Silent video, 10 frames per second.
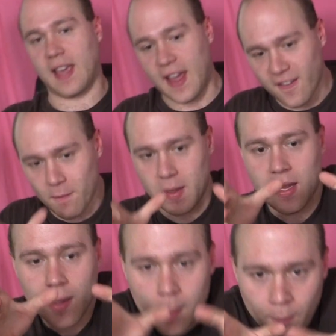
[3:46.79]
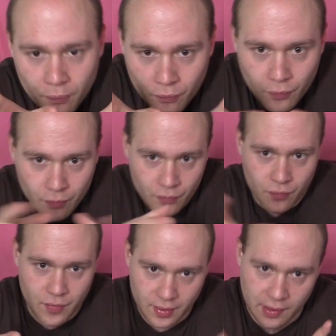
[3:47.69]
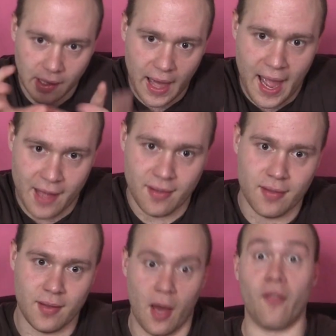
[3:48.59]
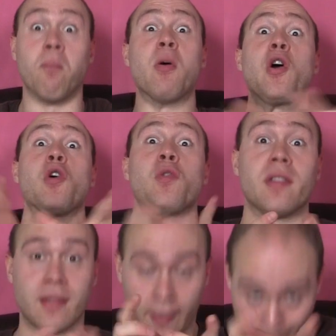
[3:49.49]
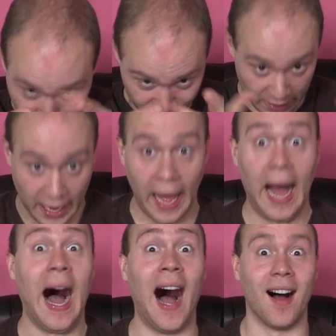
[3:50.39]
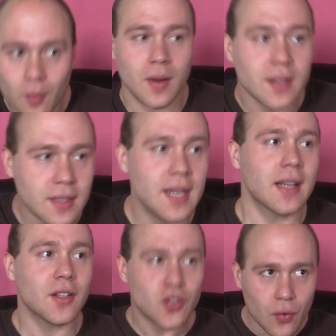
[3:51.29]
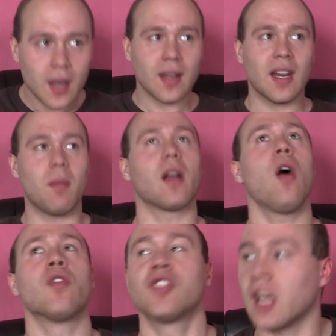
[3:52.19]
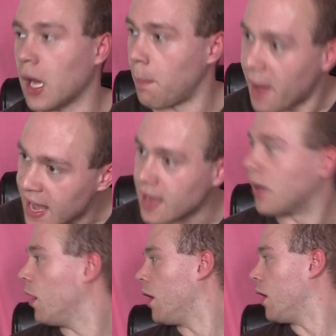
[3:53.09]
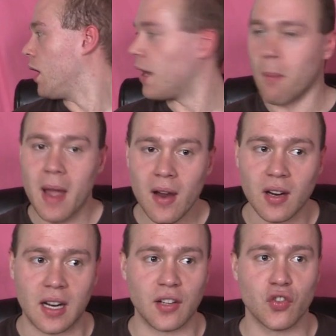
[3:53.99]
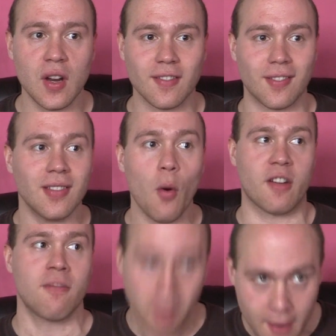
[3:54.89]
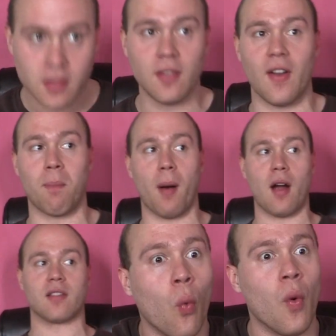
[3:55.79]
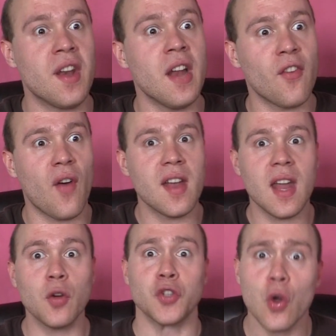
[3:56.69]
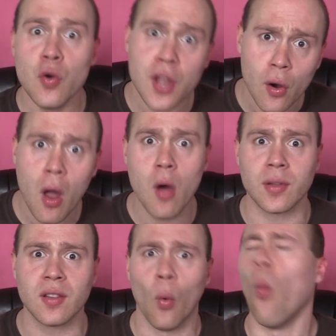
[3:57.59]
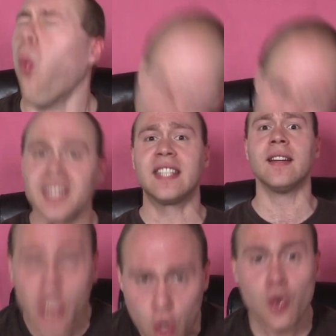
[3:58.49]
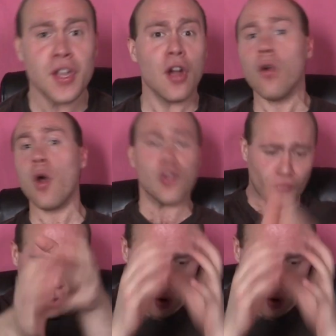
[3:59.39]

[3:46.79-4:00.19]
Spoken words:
gave me this glass of booze. Went to take a drink and I'm like, oh shit, I gotta pay. In America, drinks are so expensive at bars. What did I find out? €2. What? €2 for a